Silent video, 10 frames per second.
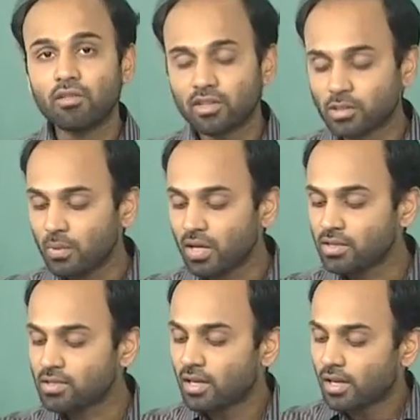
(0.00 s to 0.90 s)
which
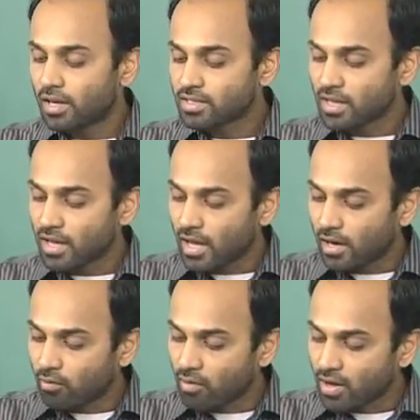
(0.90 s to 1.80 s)
means let us say
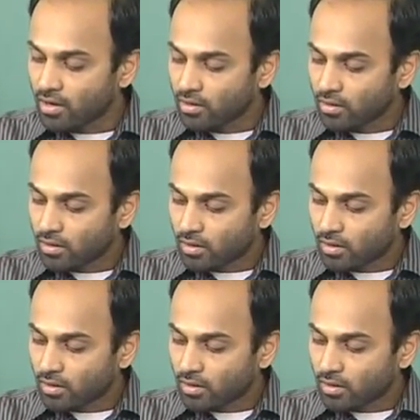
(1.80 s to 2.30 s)
L1